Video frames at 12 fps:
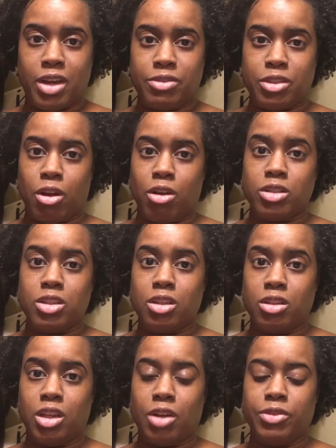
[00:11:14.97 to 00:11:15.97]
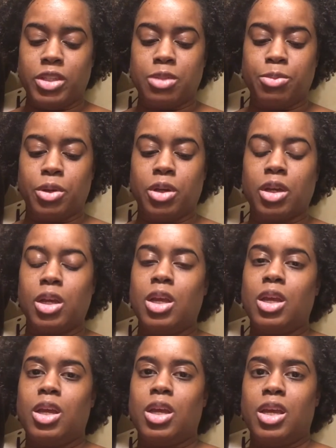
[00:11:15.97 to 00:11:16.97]
stars. Love this book.
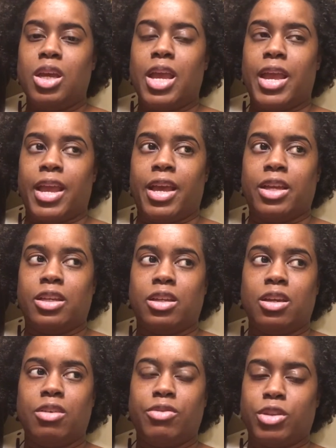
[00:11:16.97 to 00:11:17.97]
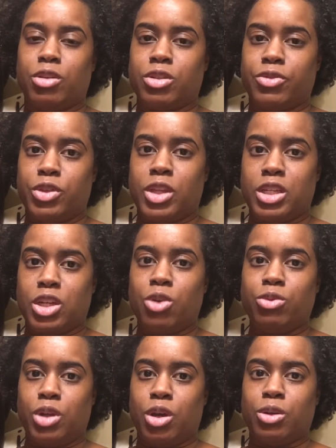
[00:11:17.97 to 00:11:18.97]
And for those of you that
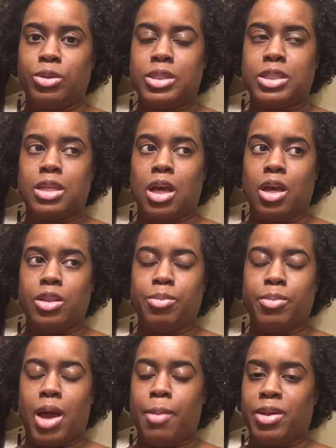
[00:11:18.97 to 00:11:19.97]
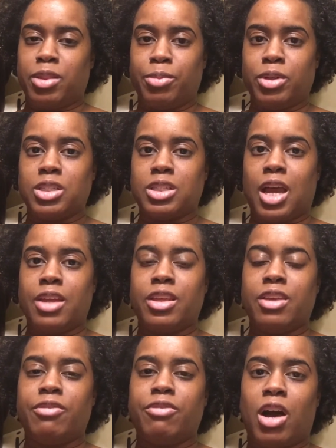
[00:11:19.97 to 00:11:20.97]
don't know about the book Scythe,
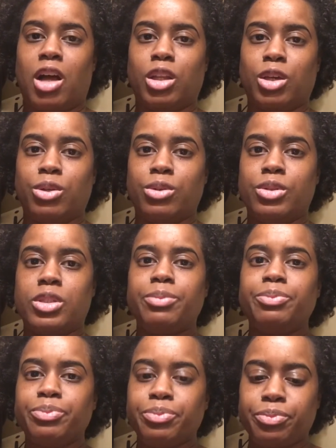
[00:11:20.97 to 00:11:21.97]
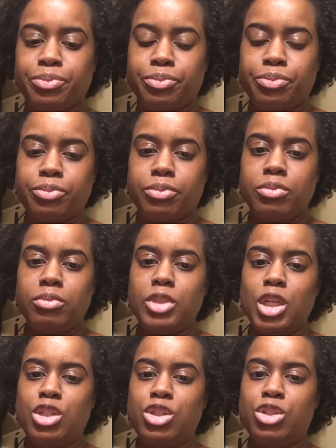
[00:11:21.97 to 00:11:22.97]
it follows
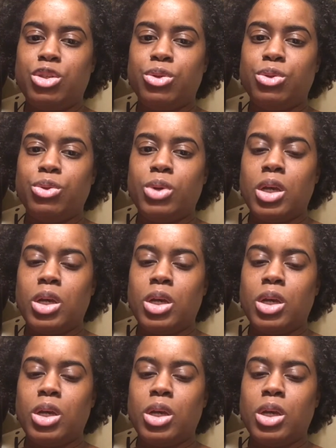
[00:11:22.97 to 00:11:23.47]
2